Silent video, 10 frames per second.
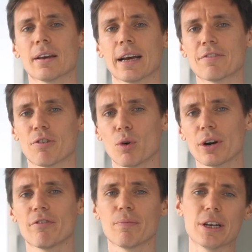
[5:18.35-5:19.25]
Guys, for more
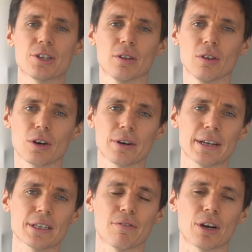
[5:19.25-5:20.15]
information on long
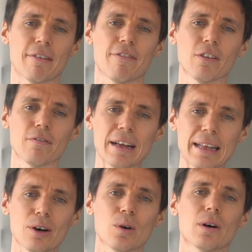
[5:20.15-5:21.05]
runs, I've got a full video